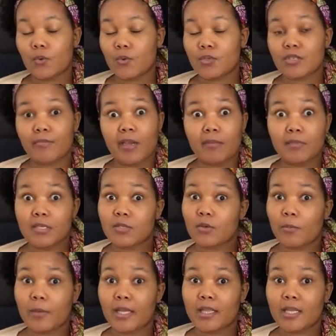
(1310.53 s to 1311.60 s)
she made me so
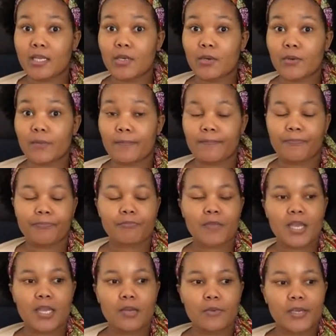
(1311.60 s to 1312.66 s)
mad, that girl.
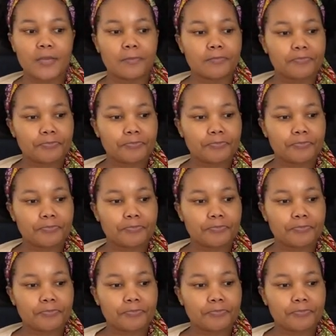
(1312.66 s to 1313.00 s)
Anyway,